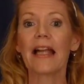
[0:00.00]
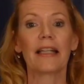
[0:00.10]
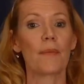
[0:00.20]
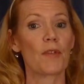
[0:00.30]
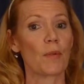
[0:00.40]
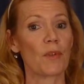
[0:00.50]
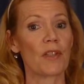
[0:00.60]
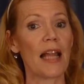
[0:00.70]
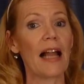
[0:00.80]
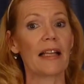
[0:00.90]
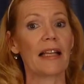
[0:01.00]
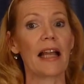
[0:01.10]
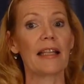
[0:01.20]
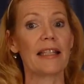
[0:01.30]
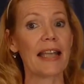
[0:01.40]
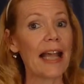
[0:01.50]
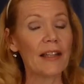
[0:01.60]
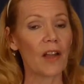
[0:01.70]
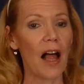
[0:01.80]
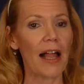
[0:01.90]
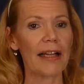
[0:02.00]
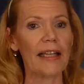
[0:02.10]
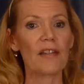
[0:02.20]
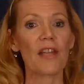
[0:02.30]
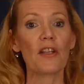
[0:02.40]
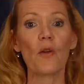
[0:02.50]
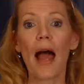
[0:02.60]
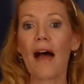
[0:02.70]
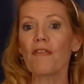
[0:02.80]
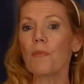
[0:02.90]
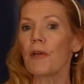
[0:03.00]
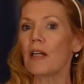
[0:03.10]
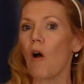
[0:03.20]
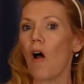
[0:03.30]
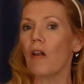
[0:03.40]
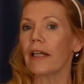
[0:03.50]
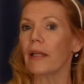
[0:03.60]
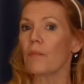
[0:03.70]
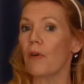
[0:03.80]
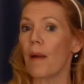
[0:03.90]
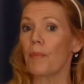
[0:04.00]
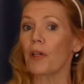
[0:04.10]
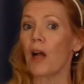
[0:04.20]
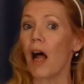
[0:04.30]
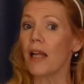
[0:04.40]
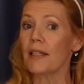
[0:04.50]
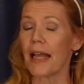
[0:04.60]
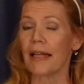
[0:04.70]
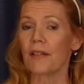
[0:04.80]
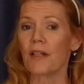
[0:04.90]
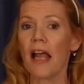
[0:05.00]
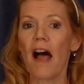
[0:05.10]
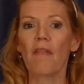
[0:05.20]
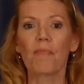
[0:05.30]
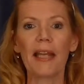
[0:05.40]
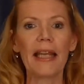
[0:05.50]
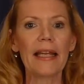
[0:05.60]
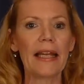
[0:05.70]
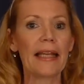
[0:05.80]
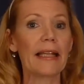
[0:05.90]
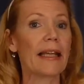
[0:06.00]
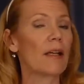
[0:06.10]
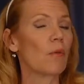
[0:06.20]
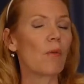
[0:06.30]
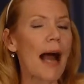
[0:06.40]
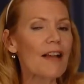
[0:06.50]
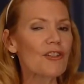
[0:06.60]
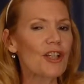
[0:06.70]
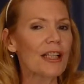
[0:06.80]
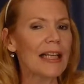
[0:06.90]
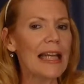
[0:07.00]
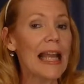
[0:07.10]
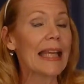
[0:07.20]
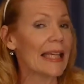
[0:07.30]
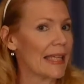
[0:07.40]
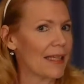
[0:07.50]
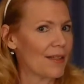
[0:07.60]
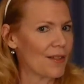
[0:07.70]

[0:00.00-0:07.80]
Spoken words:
Gibson was telling Deadline, he said, "You have to put it all in proper context of being in an irrationally heated